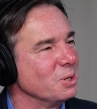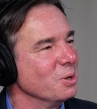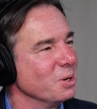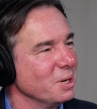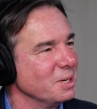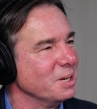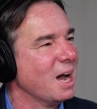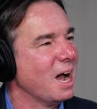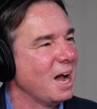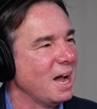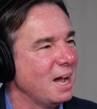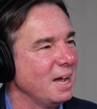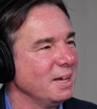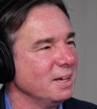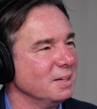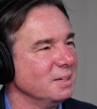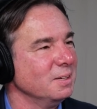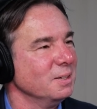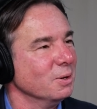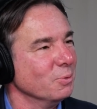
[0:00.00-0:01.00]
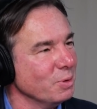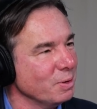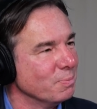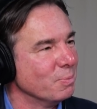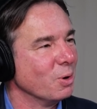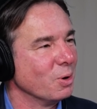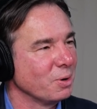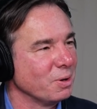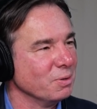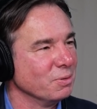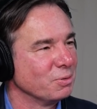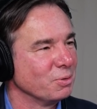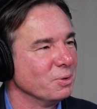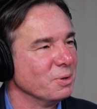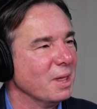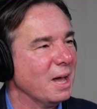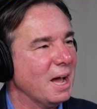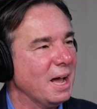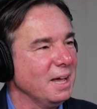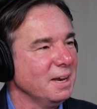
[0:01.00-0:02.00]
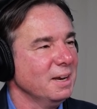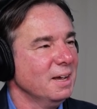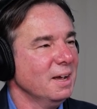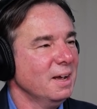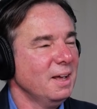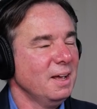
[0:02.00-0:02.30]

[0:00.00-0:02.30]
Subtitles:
go to die, and you know, we've broken through that,